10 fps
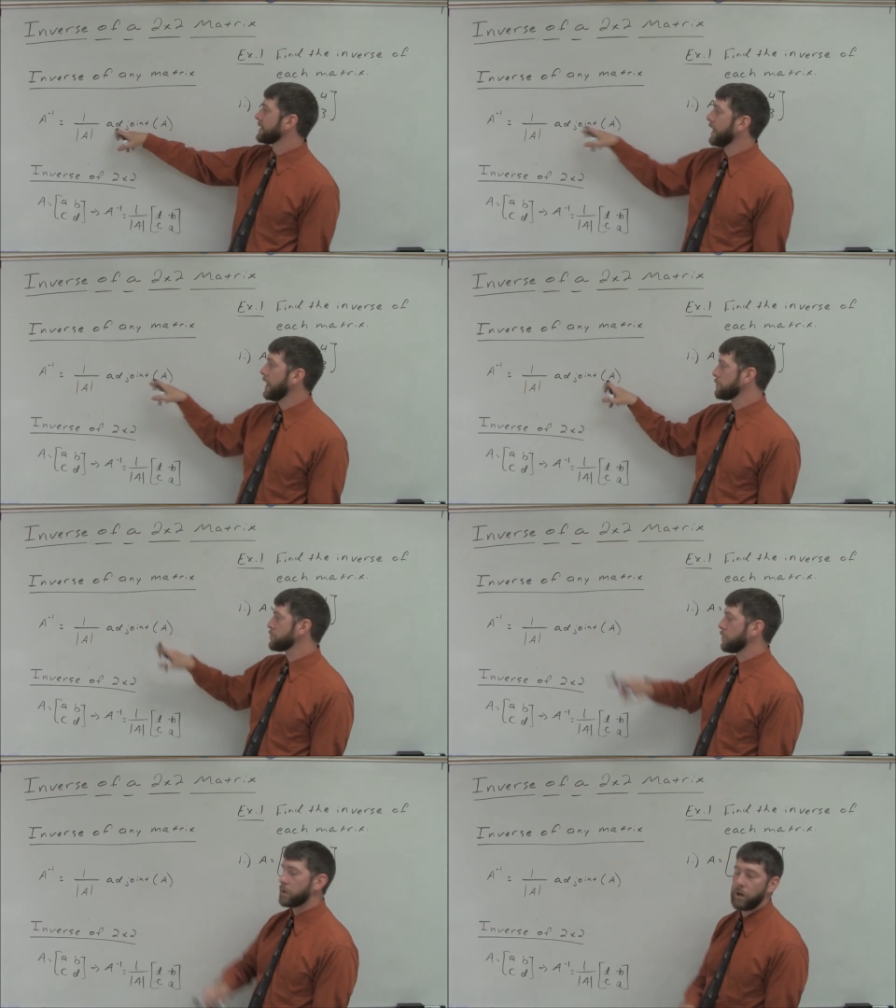
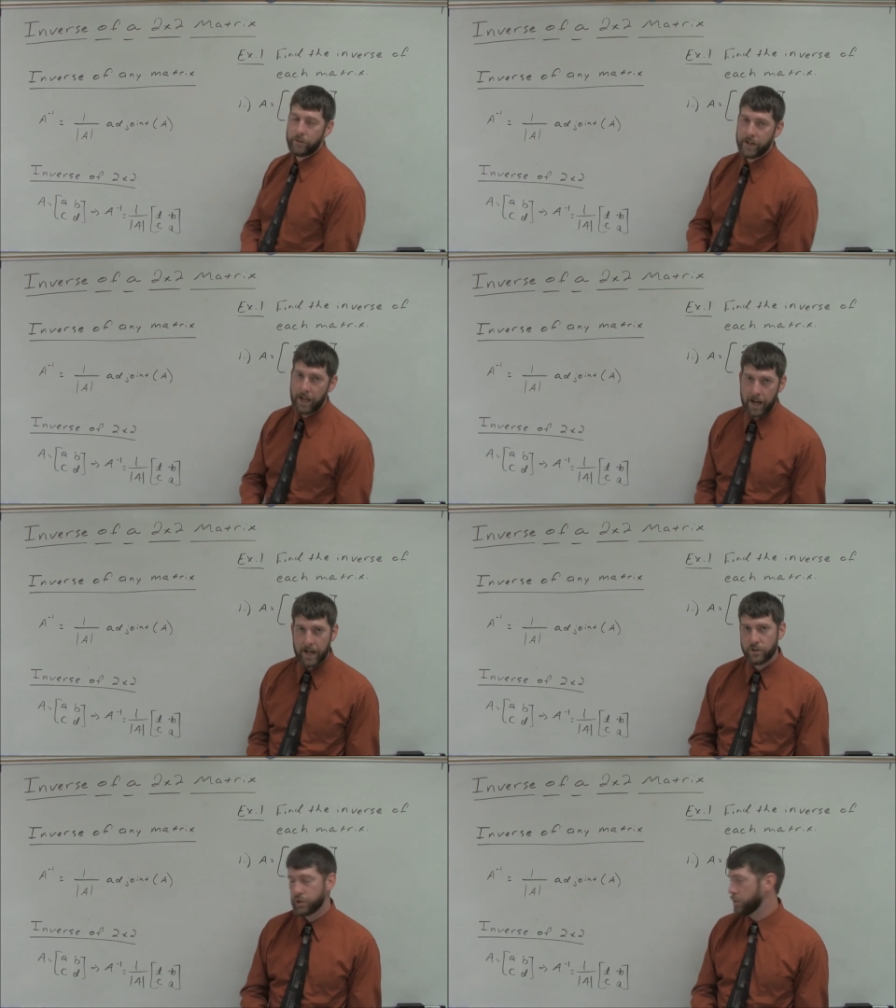times what we call the
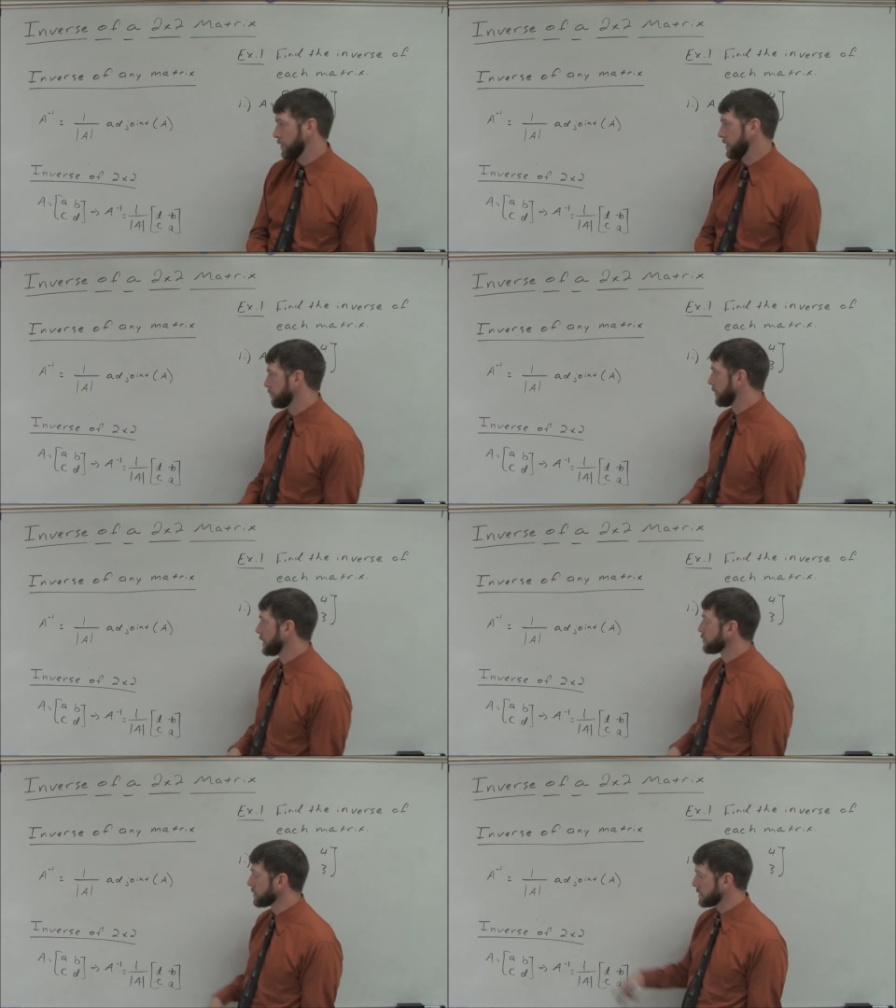adjoint
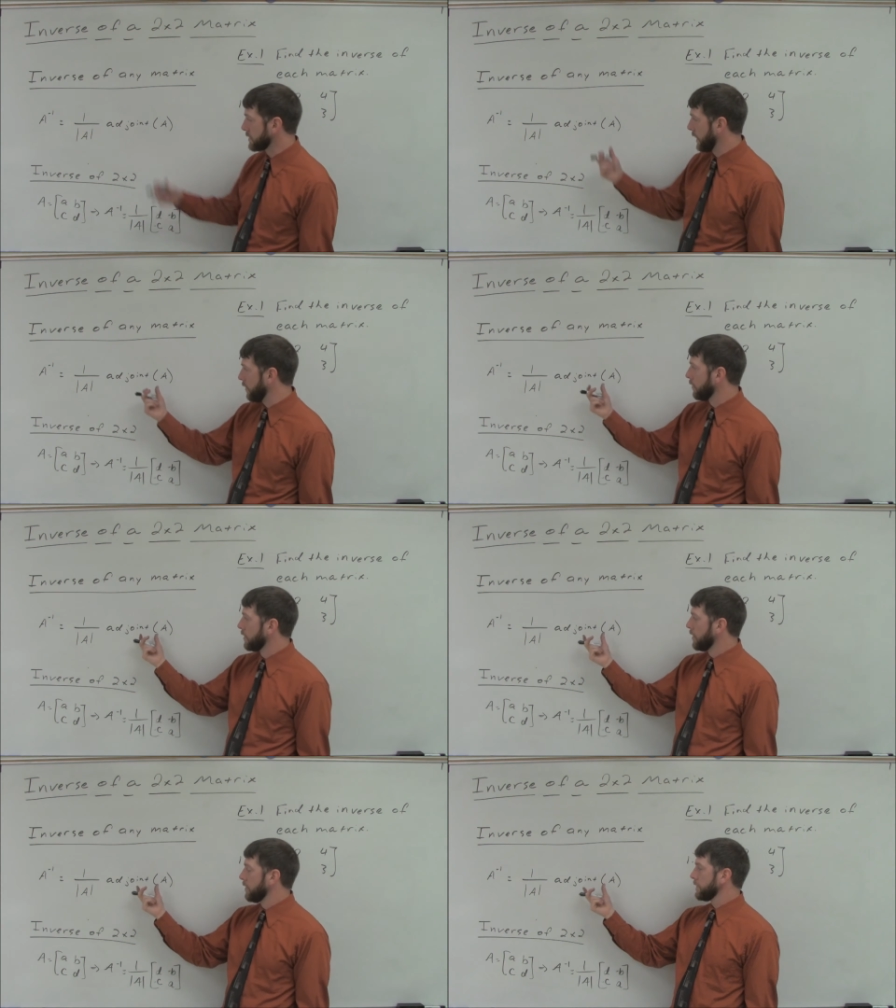matrix.
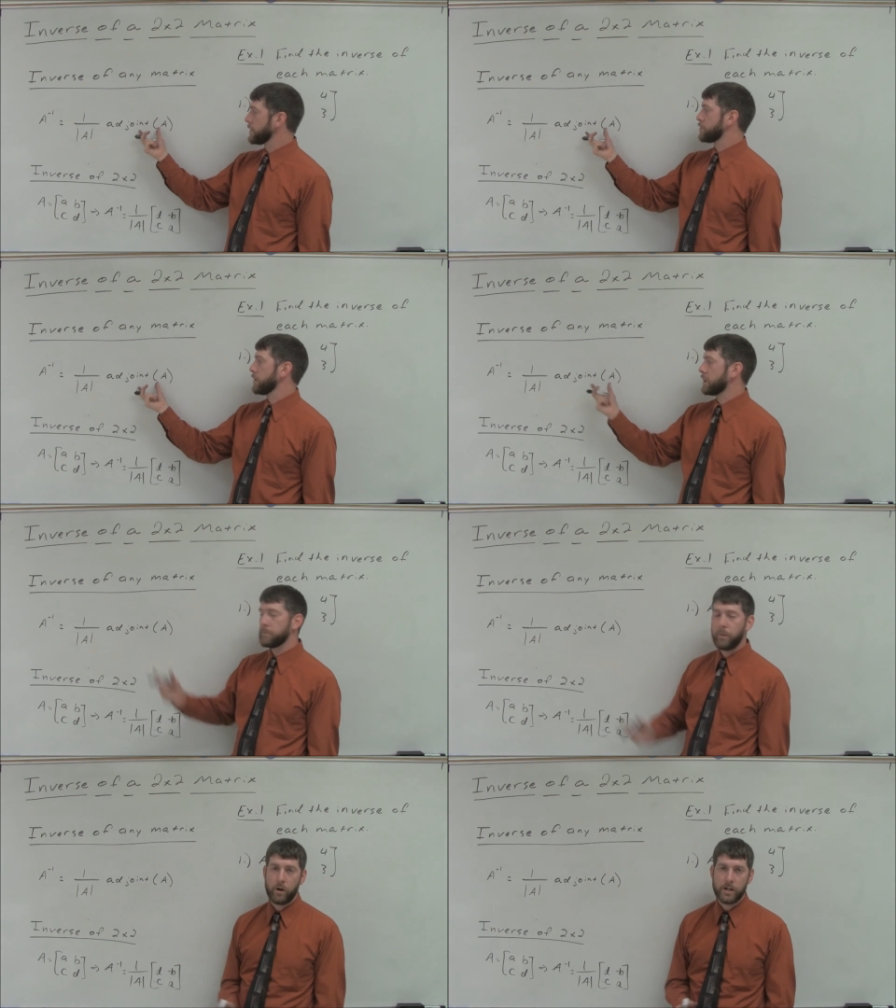Now, the
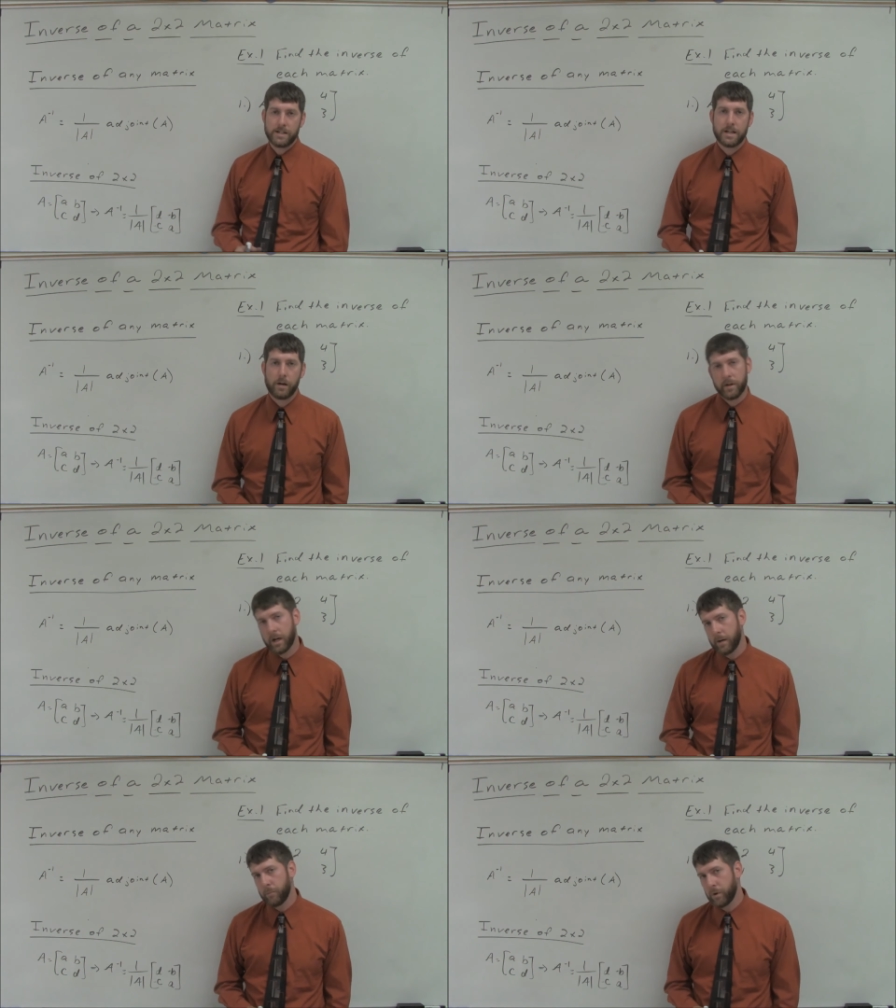tricky part is
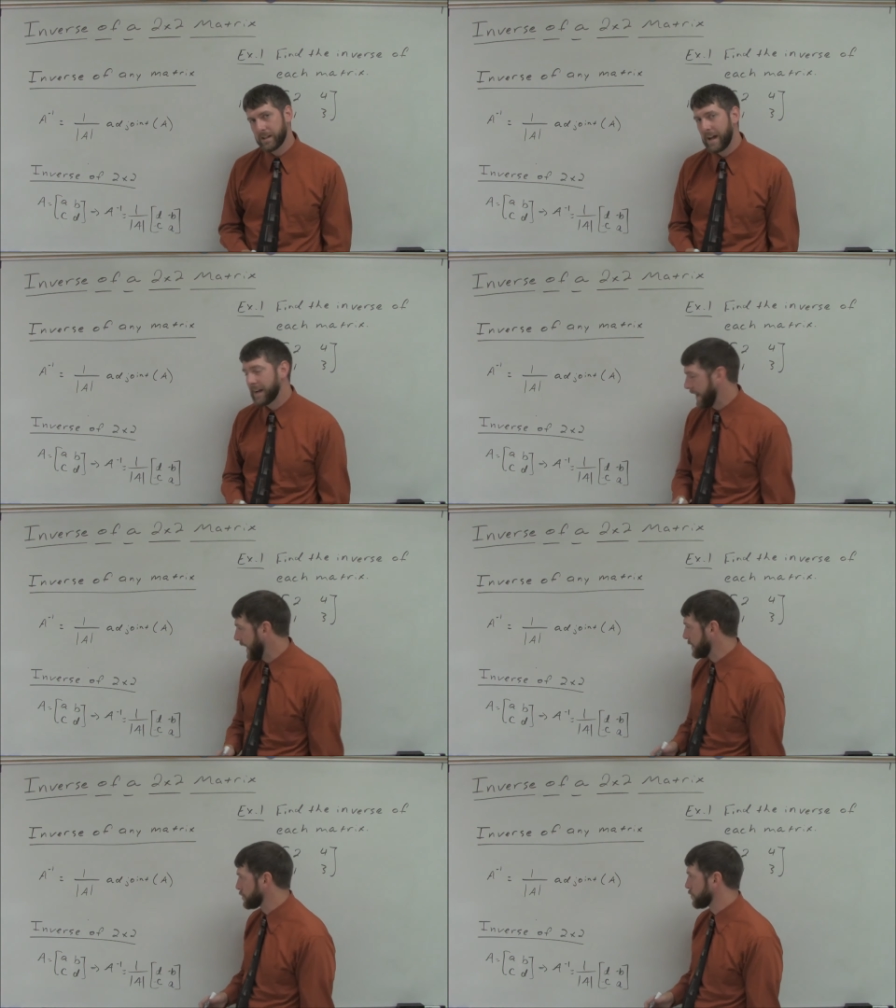coming up with that
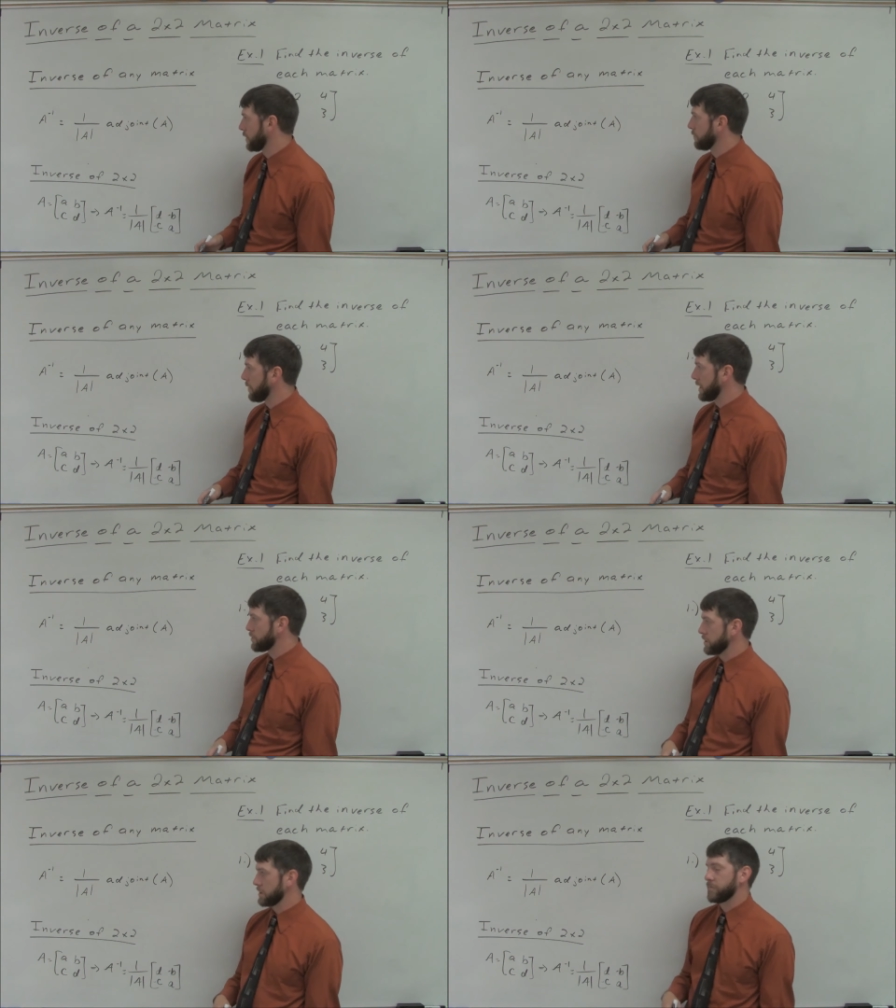adjoint
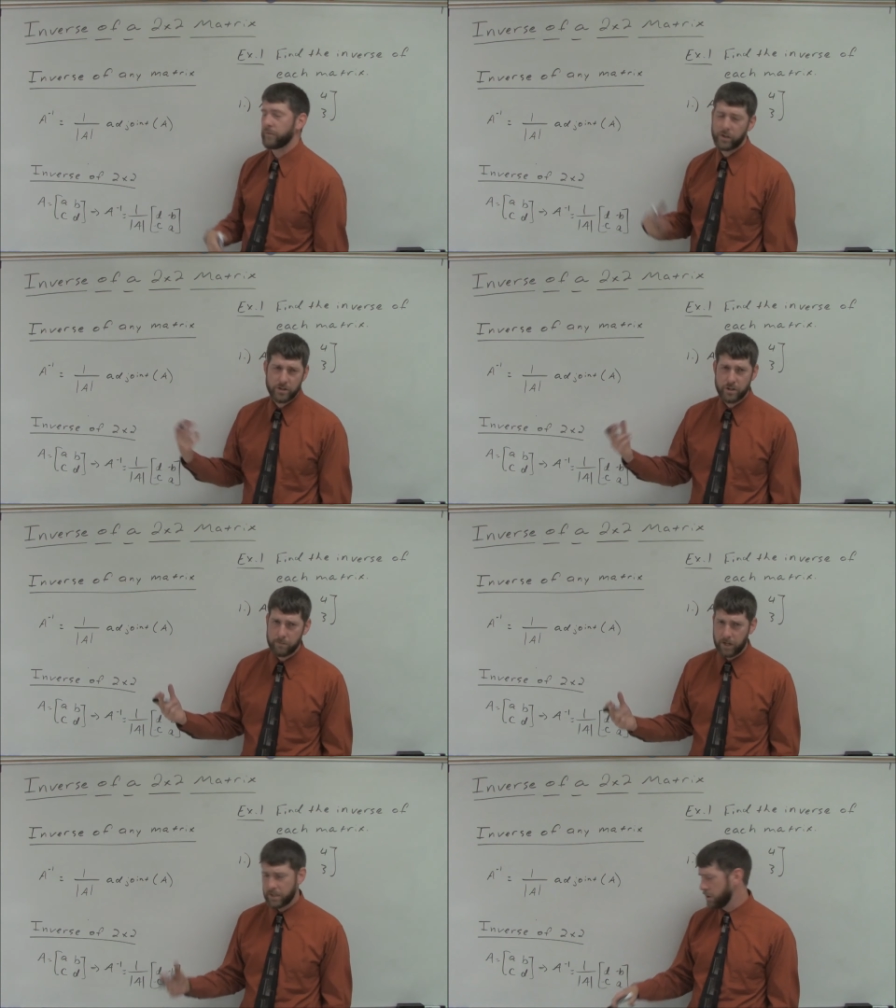matrix. For a
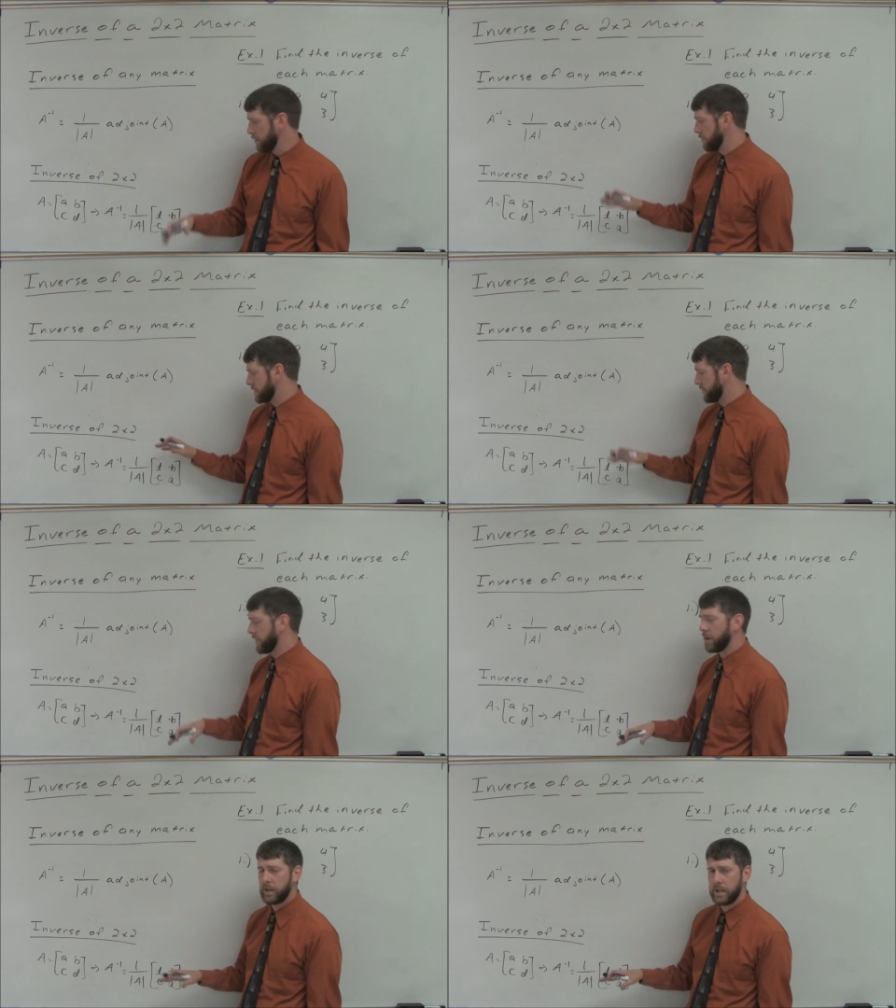2 by 2 it's
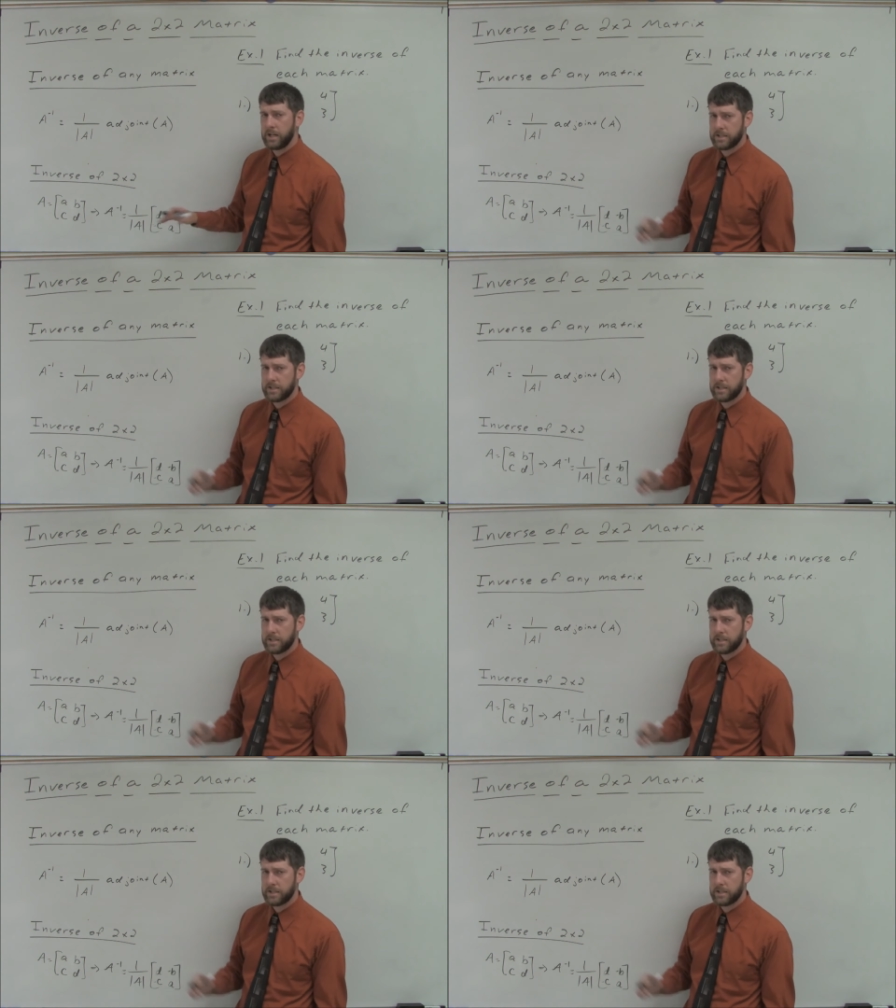very